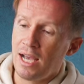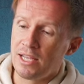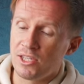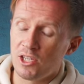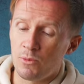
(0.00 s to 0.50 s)

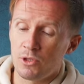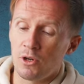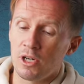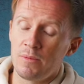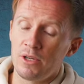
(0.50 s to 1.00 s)
And since we're
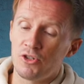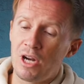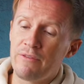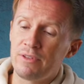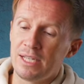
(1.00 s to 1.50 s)
talking about
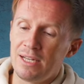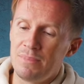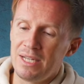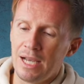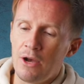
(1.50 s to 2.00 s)
traveling and
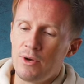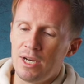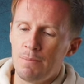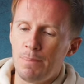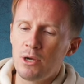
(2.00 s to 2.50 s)
being out
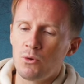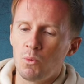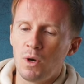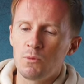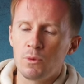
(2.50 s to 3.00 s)
and about,
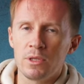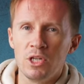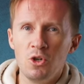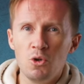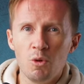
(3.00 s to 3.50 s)
one with
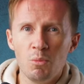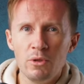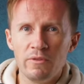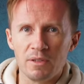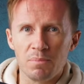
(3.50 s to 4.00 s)
no
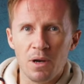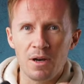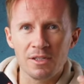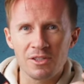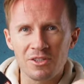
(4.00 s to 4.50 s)
moving
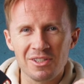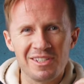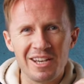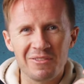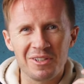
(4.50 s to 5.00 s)
parts is
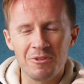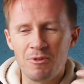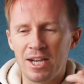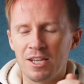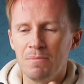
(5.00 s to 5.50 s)
definitely
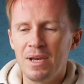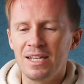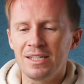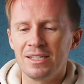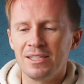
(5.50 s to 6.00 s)

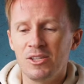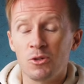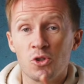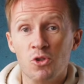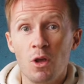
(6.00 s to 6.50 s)
recommended. These
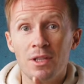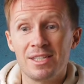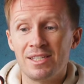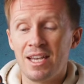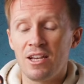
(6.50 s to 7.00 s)
are solid
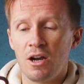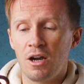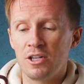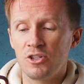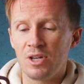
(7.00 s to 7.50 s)
state
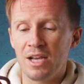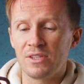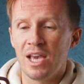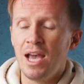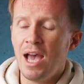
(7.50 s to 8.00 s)
hard
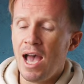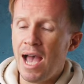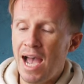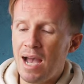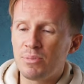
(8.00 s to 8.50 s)
drives.
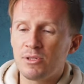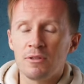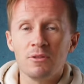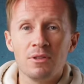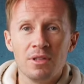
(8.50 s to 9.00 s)

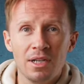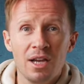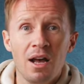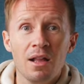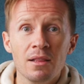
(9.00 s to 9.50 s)
Absolutely
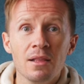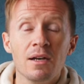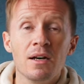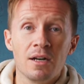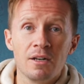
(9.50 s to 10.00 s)

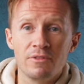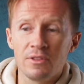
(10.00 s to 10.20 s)
lovelies.